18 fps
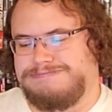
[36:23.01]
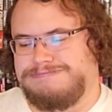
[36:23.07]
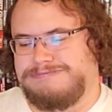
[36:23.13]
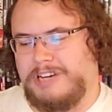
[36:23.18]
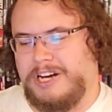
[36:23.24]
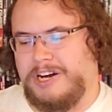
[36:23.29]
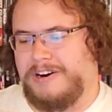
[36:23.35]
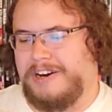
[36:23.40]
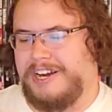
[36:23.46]

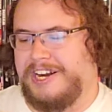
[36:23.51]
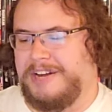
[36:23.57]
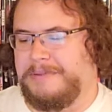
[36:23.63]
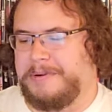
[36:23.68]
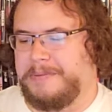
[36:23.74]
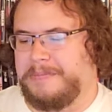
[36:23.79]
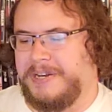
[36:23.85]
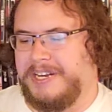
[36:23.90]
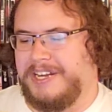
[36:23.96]
all right, I'm
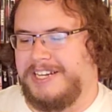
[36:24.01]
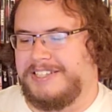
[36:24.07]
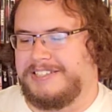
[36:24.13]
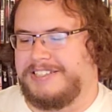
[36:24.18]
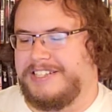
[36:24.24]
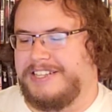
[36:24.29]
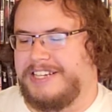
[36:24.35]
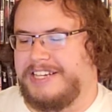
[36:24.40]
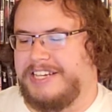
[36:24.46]
gonna be nice
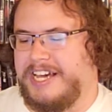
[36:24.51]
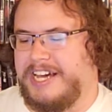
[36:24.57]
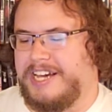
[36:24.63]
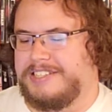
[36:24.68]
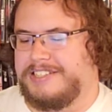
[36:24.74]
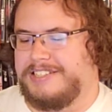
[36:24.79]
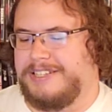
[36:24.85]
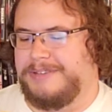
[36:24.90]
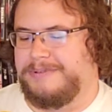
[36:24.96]
to the
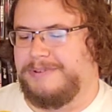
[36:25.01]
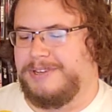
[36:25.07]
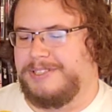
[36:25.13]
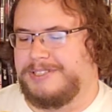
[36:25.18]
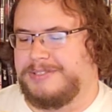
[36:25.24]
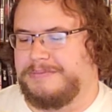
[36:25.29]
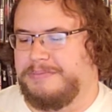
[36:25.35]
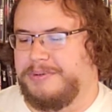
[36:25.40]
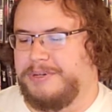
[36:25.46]
ghastly ones
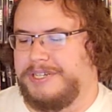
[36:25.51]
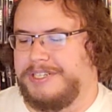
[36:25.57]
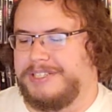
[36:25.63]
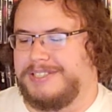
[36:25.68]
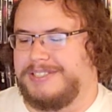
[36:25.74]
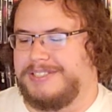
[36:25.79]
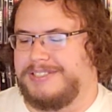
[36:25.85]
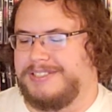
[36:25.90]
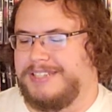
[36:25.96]
and put it
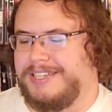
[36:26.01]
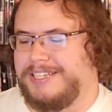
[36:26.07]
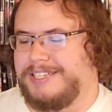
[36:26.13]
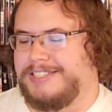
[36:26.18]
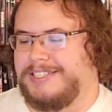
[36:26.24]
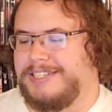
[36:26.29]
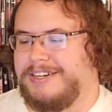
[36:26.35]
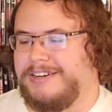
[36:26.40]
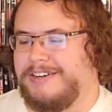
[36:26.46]
at C
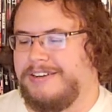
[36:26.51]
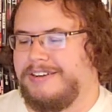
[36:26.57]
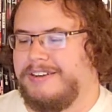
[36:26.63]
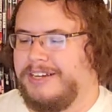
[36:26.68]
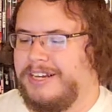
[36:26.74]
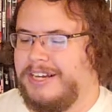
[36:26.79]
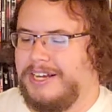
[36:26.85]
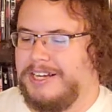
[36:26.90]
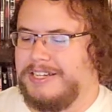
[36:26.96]
tier
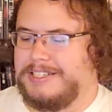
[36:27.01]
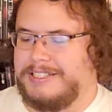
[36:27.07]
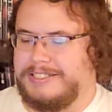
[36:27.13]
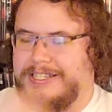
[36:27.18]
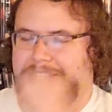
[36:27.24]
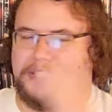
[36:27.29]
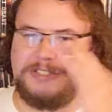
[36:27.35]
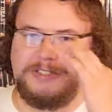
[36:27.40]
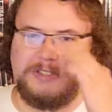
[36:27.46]
because
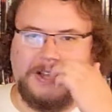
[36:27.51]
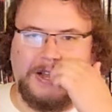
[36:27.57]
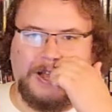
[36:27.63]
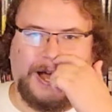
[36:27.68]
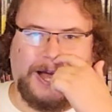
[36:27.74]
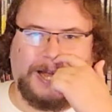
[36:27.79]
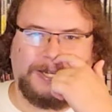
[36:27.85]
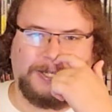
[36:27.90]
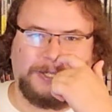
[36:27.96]
I
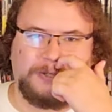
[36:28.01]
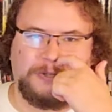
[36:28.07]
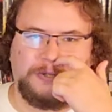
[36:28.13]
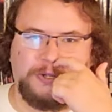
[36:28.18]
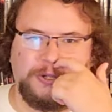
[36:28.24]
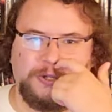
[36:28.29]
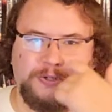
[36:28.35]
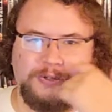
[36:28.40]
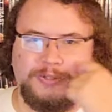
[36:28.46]
I
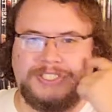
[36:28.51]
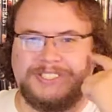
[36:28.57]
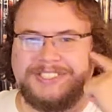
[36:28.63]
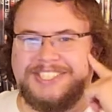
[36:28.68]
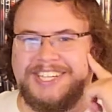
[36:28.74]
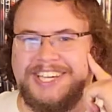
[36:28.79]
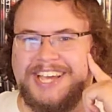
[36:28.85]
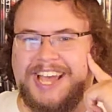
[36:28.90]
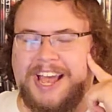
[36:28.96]
do
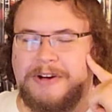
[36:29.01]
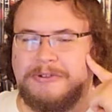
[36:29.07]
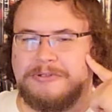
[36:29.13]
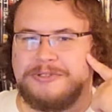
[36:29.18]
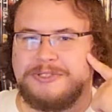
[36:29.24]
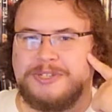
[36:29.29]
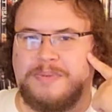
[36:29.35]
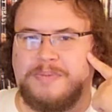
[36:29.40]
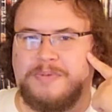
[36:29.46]
see how
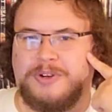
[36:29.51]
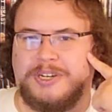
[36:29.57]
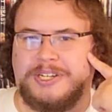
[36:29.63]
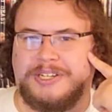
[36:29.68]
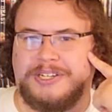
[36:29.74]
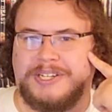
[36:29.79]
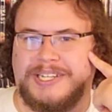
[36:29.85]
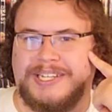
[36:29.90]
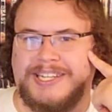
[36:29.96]
someone
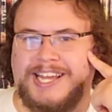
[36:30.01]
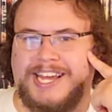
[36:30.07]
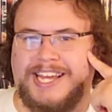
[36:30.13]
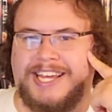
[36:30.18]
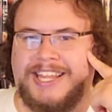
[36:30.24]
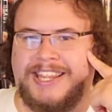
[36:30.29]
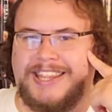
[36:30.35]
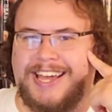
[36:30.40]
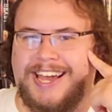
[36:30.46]
could
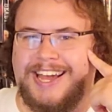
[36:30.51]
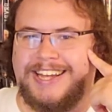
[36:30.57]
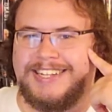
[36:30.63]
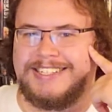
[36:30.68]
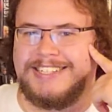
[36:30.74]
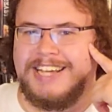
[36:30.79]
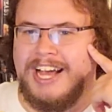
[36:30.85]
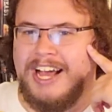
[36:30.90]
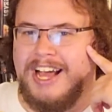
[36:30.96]
like
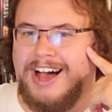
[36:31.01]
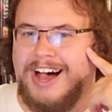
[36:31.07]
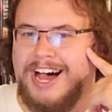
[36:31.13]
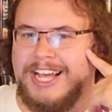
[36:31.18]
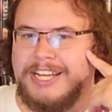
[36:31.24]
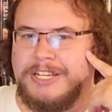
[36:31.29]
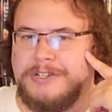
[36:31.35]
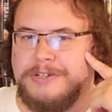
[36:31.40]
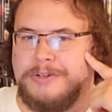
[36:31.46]
that.
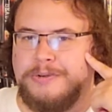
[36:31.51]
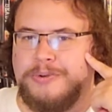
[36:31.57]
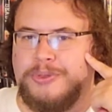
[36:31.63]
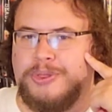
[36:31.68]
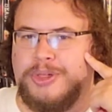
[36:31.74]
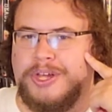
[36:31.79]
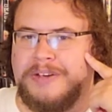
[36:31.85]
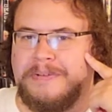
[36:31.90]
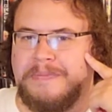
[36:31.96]
I do
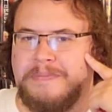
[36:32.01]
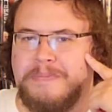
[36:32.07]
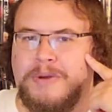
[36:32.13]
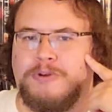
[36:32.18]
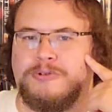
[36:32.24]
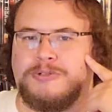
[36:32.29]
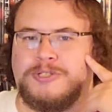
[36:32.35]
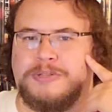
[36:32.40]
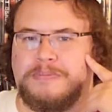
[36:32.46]
think
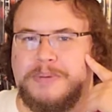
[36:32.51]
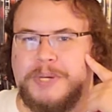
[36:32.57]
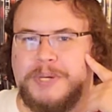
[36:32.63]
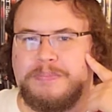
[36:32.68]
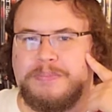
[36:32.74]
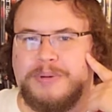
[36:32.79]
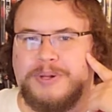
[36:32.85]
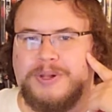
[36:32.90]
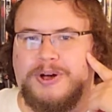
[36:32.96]
most
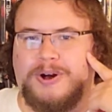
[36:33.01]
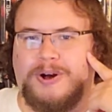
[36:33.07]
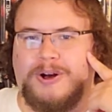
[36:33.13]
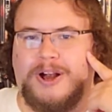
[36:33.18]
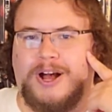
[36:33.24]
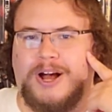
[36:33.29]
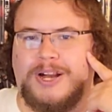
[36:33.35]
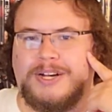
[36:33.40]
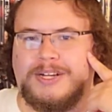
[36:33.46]
people are
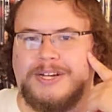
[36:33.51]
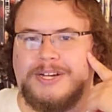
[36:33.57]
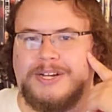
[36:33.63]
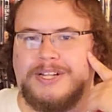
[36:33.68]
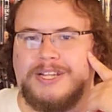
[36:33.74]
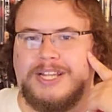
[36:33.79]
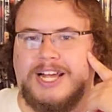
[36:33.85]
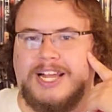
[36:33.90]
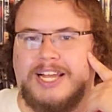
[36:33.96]
not
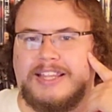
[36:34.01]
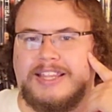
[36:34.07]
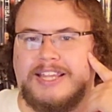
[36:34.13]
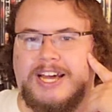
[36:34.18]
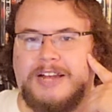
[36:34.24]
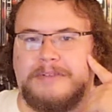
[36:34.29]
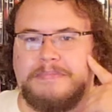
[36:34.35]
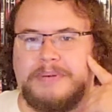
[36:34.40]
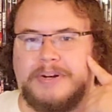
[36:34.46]
gonna like
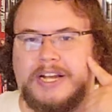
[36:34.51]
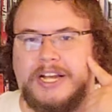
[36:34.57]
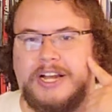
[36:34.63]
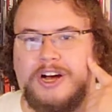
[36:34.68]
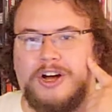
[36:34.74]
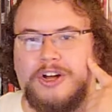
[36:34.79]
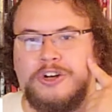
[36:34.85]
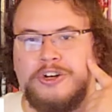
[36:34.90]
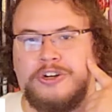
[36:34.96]
that, but I
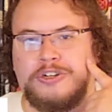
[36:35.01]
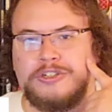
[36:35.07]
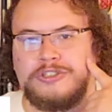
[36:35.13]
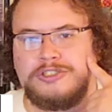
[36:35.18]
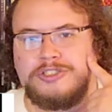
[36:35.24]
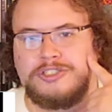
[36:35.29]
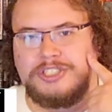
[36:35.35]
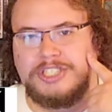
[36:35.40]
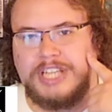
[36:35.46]

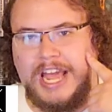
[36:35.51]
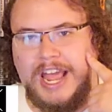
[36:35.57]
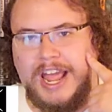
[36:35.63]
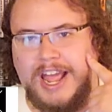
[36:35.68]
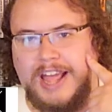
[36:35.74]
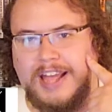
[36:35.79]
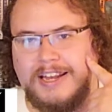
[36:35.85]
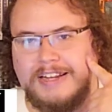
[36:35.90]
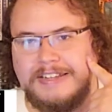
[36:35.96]

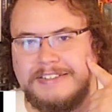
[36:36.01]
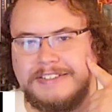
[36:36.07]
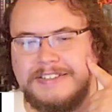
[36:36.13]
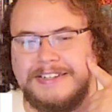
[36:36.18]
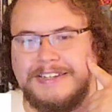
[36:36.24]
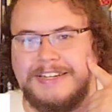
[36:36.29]
understand